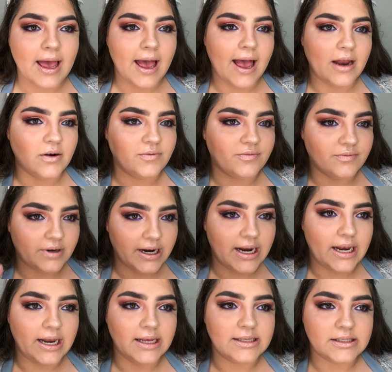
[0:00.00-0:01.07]
and
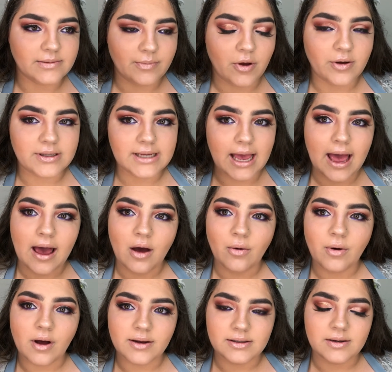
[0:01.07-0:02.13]
really smoked it out
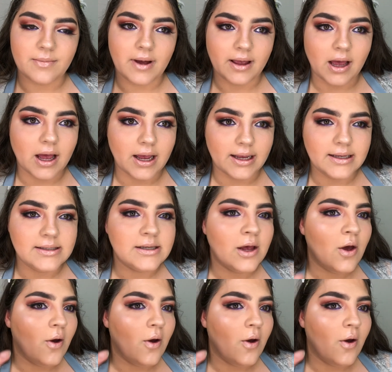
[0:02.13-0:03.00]
under my eyes,